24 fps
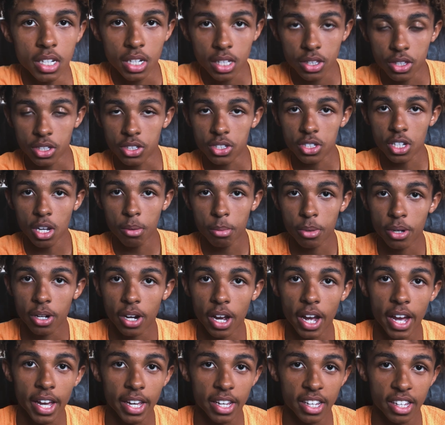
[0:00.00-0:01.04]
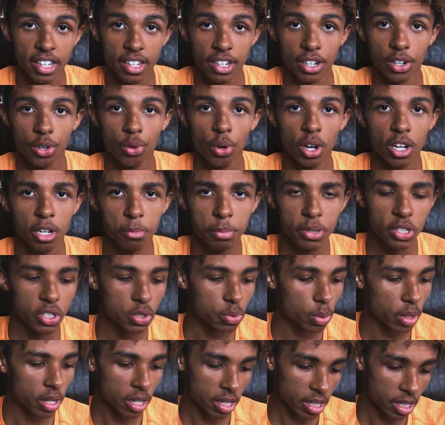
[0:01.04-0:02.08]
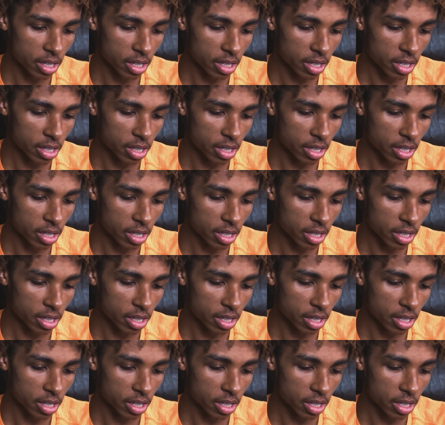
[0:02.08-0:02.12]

In the summer, I get quite a bit sweaty,